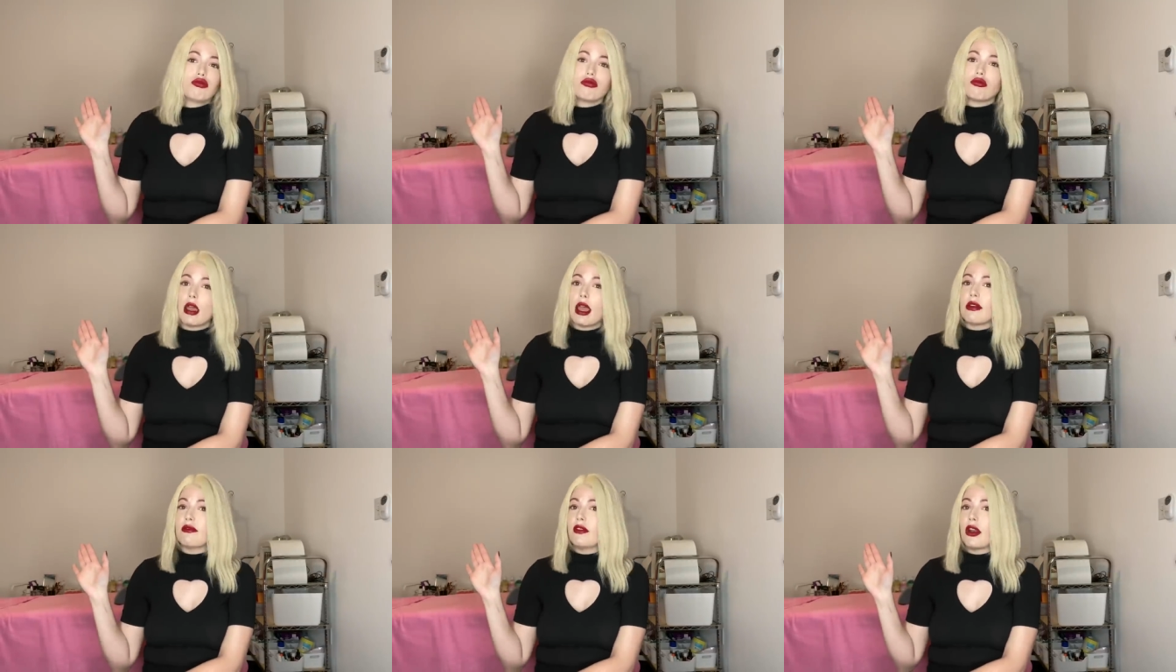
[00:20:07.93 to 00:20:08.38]

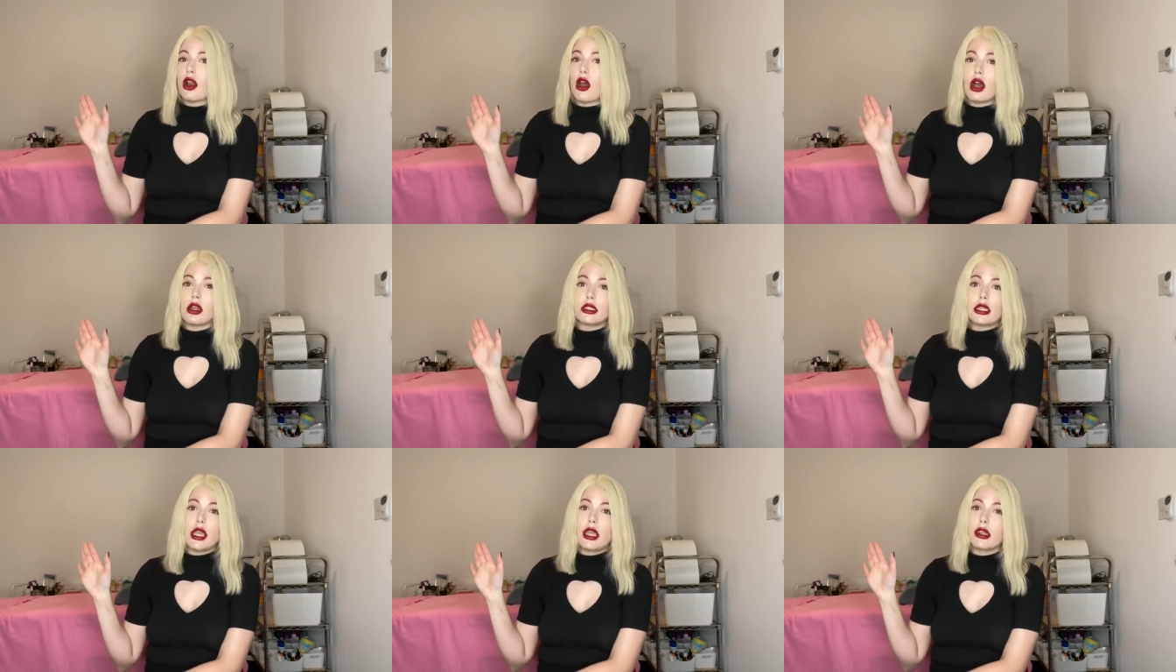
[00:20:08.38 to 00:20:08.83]
have
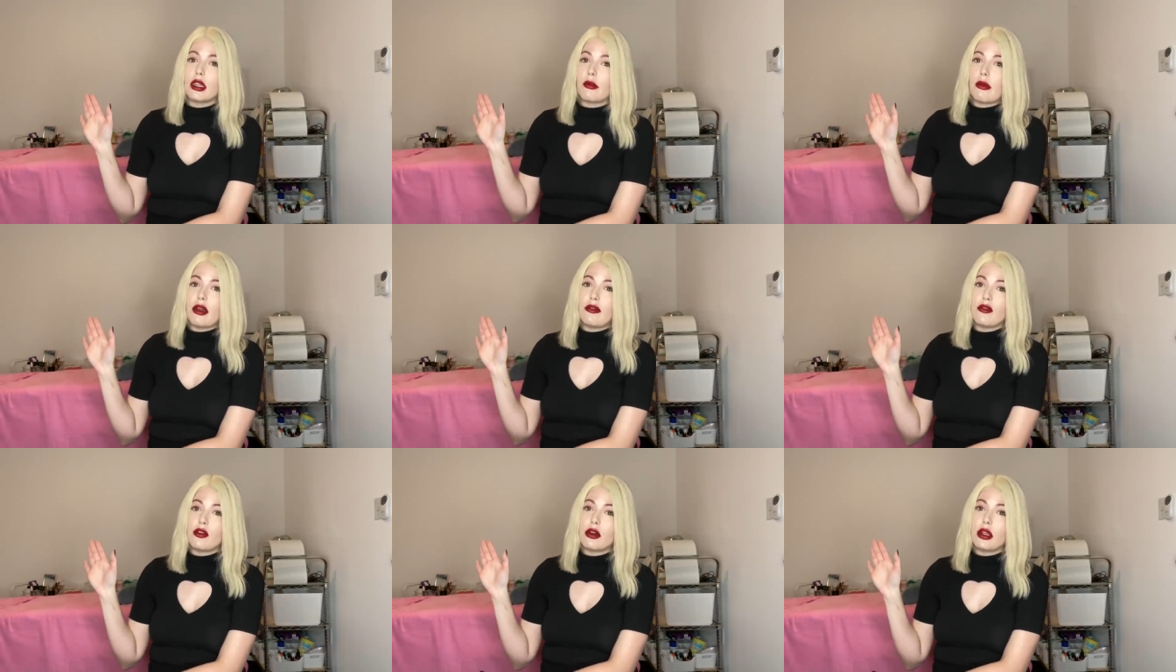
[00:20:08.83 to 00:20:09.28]
not taken them
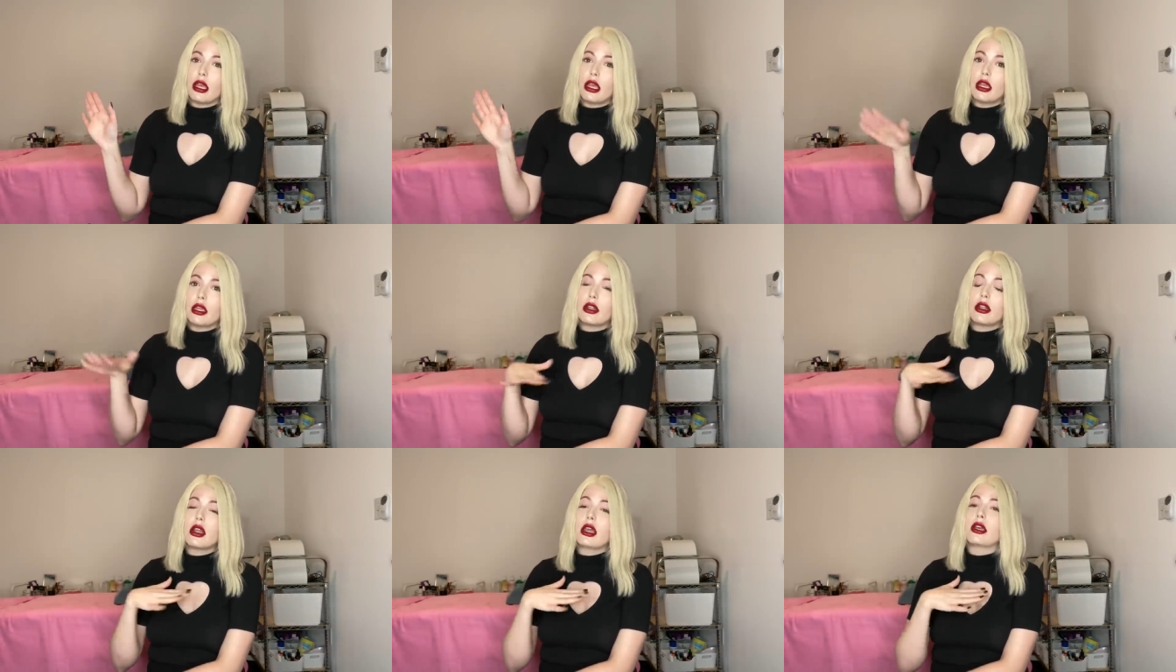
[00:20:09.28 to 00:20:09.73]
ever
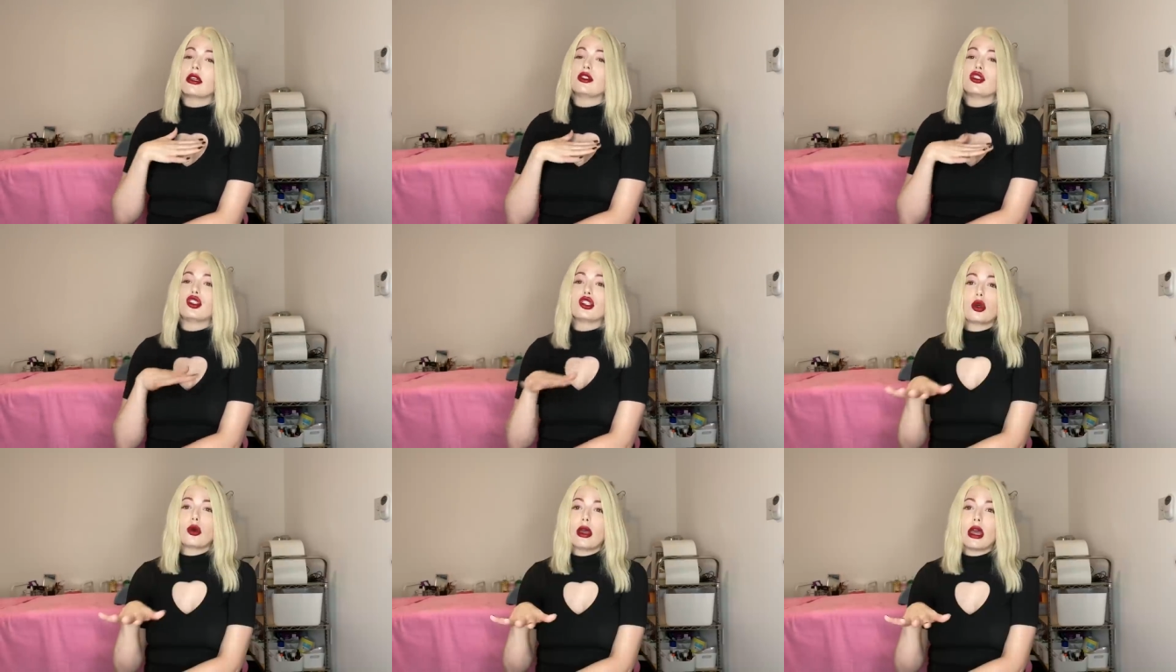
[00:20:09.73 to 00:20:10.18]
again and
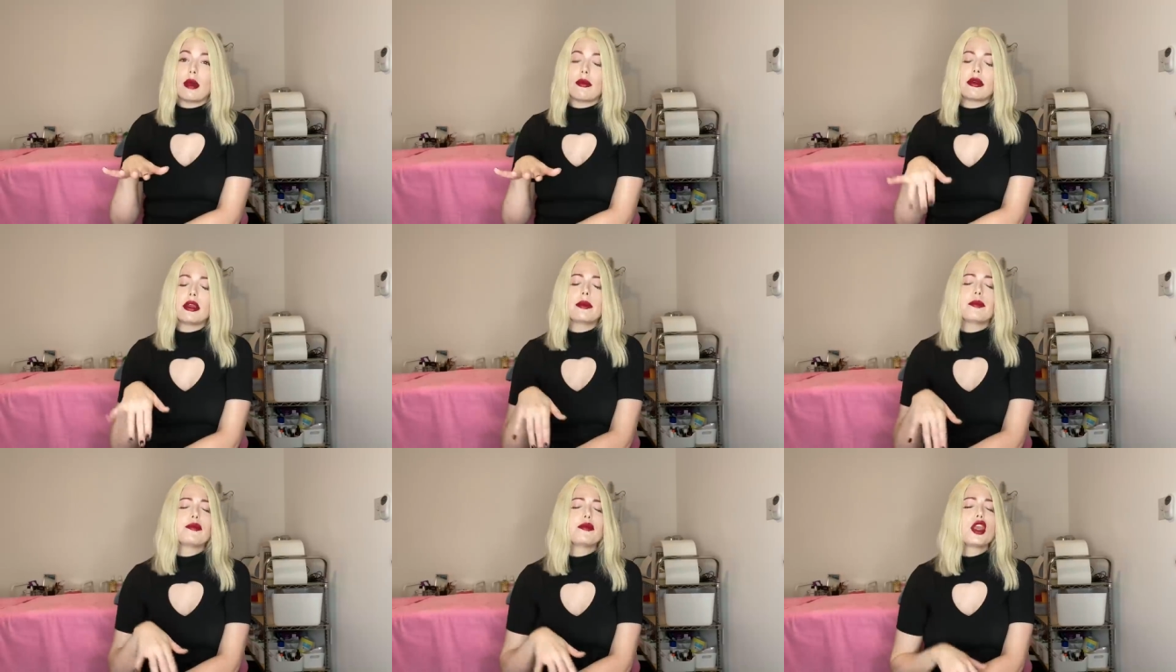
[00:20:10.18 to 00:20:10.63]
so
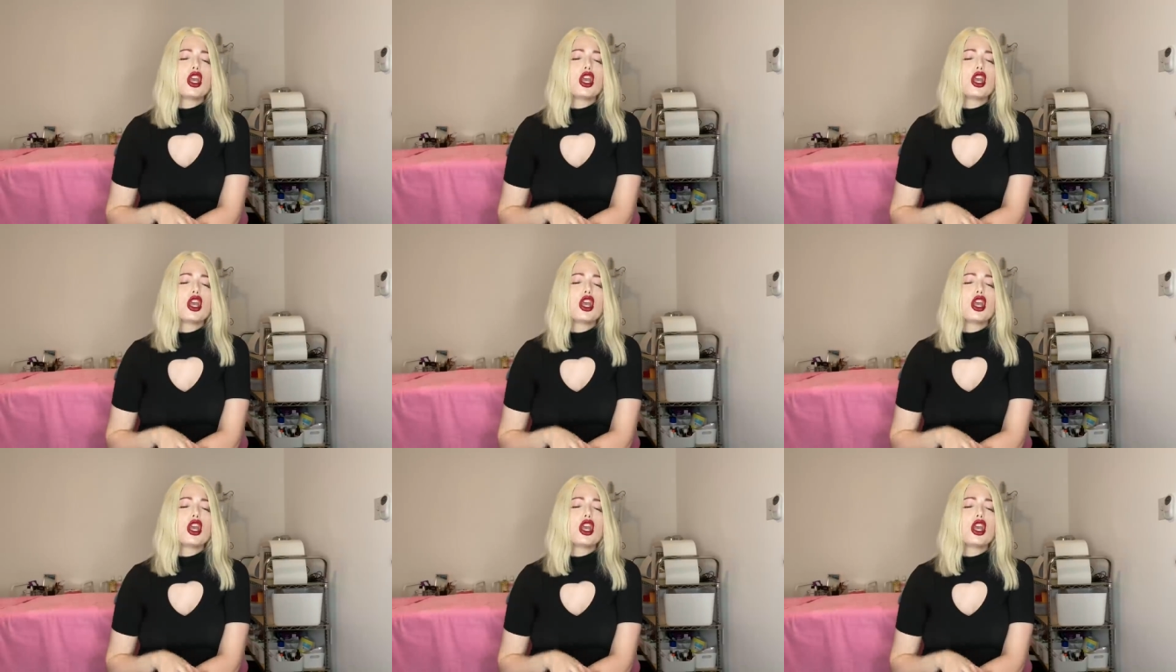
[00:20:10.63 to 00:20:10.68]
happy.